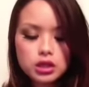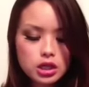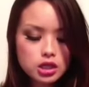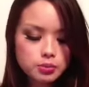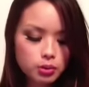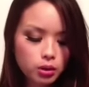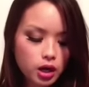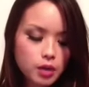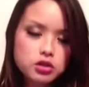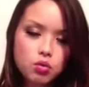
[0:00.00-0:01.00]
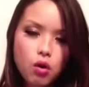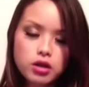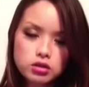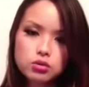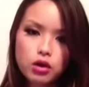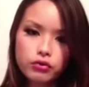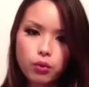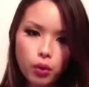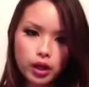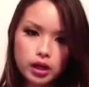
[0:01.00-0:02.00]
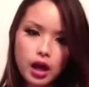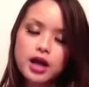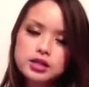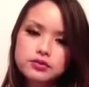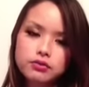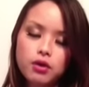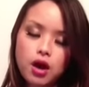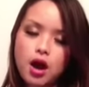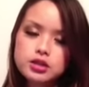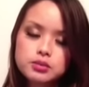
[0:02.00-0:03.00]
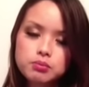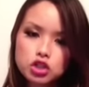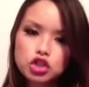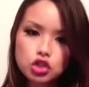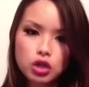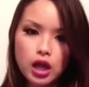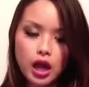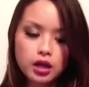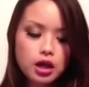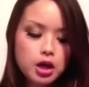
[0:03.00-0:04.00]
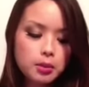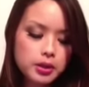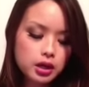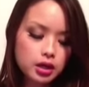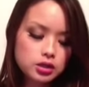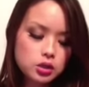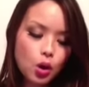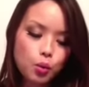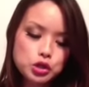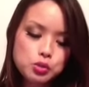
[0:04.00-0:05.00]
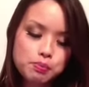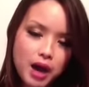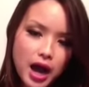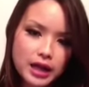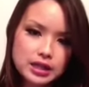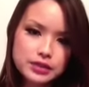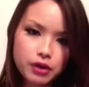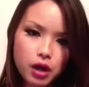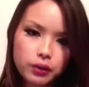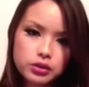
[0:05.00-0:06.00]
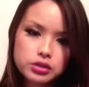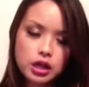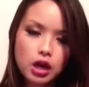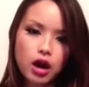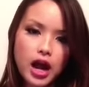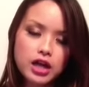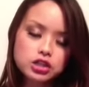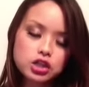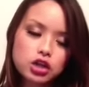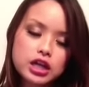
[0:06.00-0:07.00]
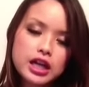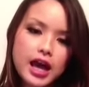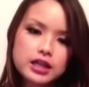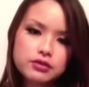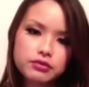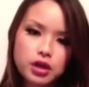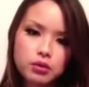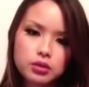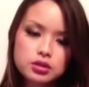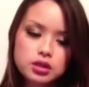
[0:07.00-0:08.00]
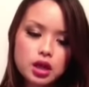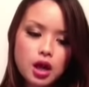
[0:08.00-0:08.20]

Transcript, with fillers: these programs, you want to avoid as far, as much as you can because when you buy these followers, they are actually they're inactive followers.